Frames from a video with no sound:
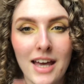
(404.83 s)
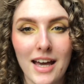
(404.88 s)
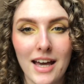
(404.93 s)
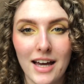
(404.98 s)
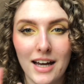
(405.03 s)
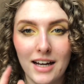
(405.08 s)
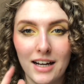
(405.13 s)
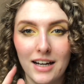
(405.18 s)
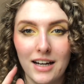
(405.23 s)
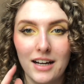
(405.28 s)

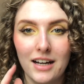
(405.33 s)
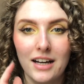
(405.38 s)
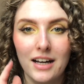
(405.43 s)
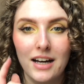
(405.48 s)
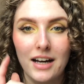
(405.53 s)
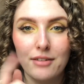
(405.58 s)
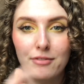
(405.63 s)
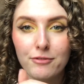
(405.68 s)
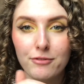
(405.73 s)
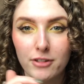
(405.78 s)

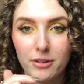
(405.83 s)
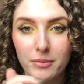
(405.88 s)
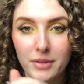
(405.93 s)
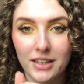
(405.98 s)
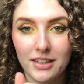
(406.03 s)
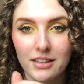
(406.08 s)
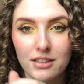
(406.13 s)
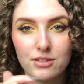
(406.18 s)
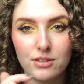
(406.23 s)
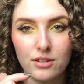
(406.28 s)
I'm
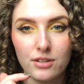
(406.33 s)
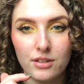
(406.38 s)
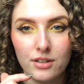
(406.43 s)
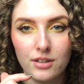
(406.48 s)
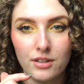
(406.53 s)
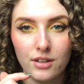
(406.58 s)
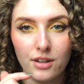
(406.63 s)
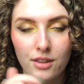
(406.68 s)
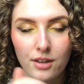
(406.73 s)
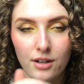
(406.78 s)
filming this on
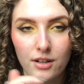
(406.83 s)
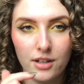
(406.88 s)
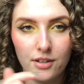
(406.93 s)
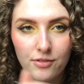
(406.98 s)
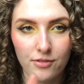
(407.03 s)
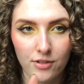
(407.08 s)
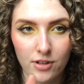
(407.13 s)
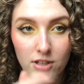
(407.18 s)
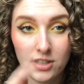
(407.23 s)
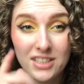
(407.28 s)
the
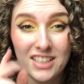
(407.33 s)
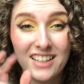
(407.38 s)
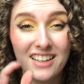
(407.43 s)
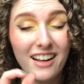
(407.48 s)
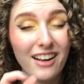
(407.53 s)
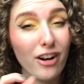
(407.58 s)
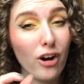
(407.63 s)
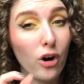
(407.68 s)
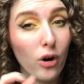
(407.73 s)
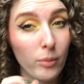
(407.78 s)
31st, and
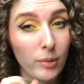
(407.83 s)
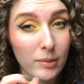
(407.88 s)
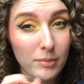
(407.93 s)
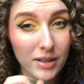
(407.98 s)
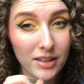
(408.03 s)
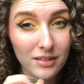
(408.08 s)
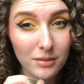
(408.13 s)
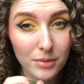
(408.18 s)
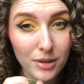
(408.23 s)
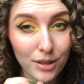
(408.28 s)
I hope I'm
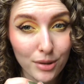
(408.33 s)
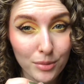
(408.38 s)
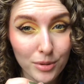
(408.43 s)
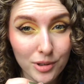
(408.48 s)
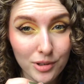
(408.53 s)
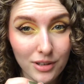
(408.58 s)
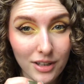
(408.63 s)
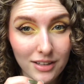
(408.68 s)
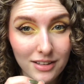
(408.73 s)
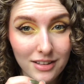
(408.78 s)
gonna be able
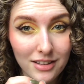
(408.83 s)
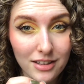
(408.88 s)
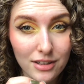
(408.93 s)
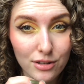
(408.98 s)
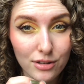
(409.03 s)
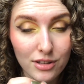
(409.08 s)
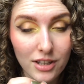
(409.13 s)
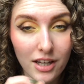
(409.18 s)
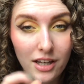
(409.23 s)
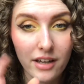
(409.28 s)
to edit it
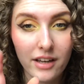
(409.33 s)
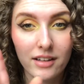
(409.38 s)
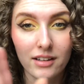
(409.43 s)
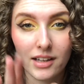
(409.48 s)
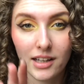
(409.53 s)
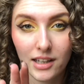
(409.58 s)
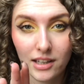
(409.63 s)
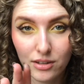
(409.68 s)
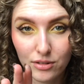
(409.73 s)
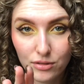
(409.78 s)
today and
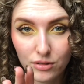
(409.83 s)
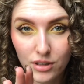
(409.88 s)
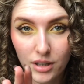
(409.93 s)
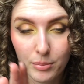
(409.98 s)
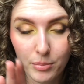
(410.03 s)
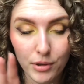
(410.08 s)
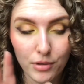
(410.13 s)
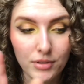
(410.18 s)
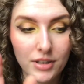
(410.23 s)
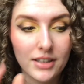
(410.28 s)
like
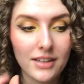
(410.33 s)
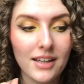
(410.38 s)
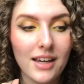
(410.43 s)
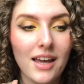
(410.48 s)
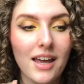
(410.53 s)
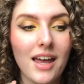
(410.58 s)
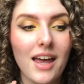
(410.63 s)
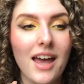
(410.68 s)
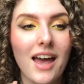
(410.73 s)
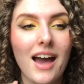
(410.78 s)
upload it.
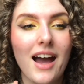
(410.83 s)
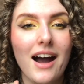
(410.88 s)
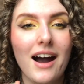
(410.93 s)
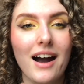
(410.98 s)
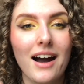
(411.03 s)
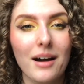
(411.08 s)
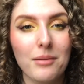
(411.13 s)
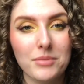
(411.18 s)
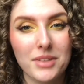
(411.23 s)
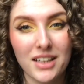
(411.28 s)

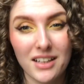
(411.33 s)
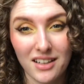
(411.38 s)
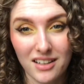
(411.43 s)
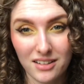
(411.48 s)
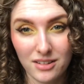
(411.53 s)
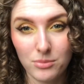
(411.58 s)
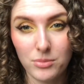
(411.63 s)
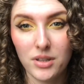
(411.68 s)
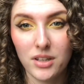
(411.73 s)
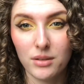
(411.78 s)
I'm not
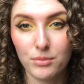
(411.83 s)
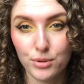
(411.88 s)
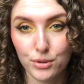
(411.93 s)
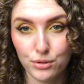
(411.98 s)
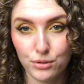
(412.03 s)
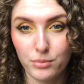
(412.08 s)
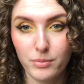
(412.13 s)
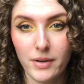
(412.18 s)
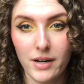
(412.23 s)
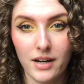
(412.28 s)
gonna be able
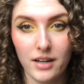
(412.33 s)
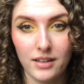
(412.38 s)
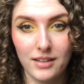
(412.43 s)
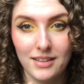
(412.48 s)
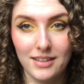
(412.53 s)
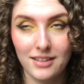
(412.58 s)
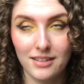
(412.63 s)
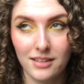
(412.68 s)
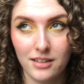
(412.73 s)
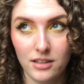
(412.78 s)
to buy
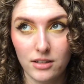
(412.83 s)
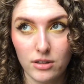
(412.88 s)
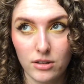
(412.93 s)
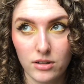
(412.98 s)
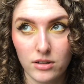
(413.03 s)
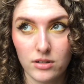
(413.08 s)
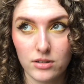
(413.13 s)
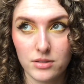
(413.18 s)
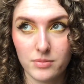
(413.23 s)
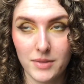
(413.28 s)
the little
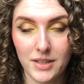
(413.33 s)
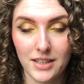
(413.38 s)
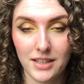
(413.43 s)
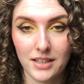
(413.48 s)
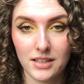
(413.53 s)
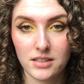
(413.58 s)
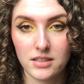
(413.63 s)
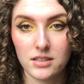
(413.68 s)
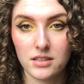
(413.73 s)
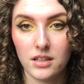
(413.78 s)

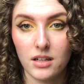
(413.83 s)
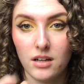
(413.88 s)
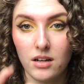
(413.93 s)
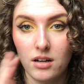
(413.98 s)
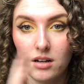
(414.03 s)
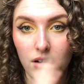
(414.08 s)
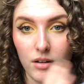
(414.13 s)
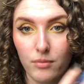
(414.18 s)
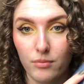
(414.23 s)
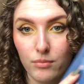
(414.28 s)
cosmetics
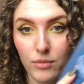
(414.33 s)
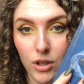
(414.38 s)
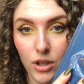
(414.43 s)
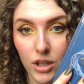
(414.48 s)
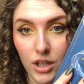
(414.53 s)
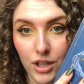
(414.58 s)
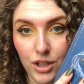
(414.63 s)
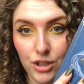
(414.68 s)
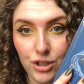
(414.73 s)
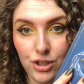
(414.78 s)

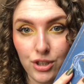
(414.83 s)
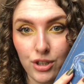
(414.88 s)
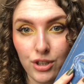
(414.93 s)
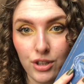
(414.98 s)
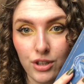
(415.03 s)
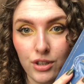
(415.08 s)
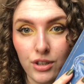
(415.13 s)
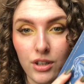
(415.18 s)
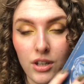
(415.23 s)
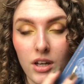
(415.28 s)

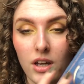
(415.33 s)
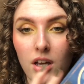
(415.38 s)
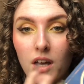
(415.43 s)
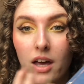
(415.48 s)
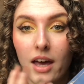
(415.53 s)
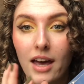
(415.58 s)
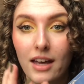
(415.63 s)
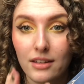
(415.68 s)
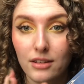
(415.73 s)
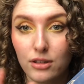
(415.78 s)
collection
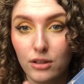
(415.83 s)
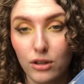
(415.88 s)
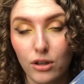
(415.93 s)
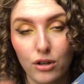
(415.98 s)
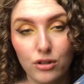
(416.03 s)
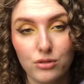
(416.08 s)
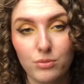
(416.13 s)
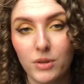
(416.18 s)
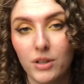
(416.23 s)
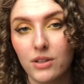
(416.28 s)
at the
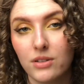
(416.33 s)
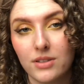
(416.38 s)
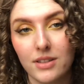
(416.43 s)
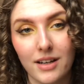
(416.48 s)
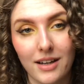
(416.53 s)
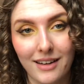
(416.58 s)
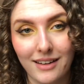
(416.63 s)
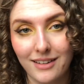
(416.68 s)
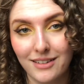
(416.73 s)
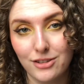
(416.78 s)
launch because
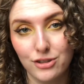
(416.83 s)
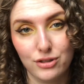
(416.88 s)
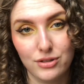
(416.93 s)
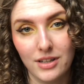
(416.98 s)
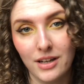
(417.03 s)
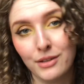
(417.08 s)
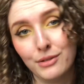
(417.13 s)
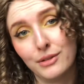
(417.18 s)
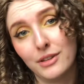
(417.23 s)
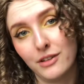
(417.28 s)
I
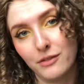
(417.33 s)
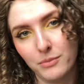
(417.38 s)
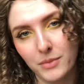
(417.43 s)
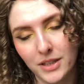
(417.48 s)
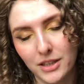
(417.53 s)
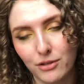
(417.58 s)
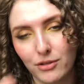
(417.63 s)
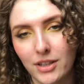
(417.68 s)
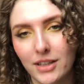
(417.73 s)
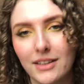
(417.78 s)
don't have
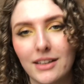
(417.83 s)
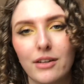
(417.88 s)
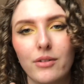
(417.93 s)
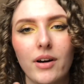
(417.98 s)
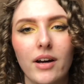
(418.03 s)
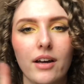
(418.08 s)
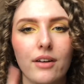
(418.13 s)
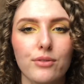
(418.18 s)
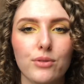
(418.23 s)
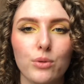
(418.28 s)
money right now.
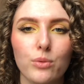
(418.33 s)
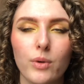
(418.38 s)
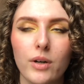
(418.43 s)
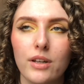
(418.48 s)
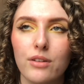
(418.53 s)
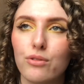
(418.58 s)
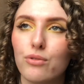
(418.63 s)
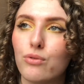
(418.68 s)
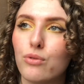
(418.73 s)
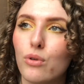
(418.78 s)
I have to
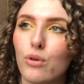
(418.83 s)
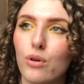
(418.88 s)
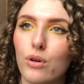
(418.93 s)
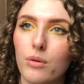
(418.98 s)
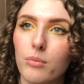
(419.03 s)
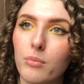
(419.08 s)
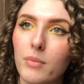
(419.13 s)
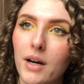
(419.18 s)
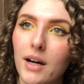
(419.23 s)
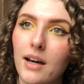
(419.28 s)
wait for
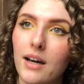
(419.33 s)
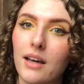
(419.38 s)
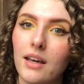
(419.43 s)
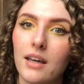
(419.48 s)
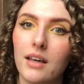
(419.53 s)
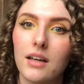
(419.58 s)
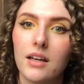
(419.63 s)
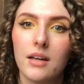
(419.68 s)
my